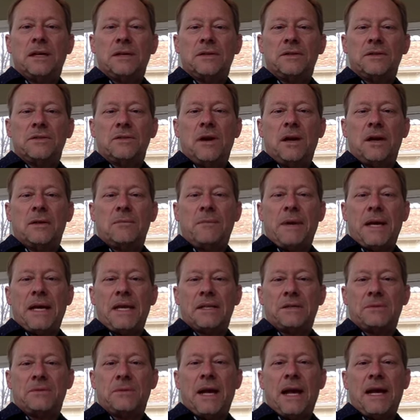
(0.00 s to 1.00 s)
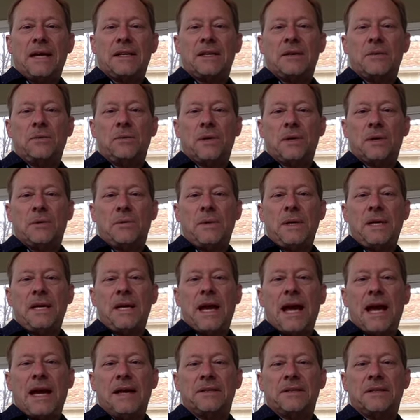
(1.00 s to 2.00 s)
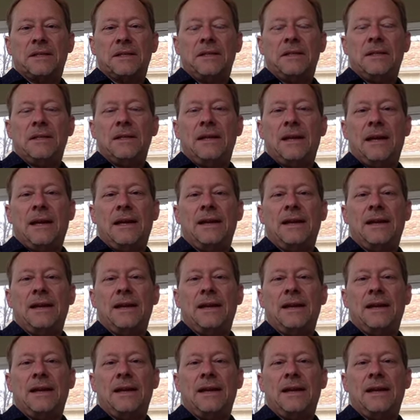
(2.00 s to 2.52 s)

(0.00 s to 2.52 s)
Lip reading: a strong base reacting with a weak acid.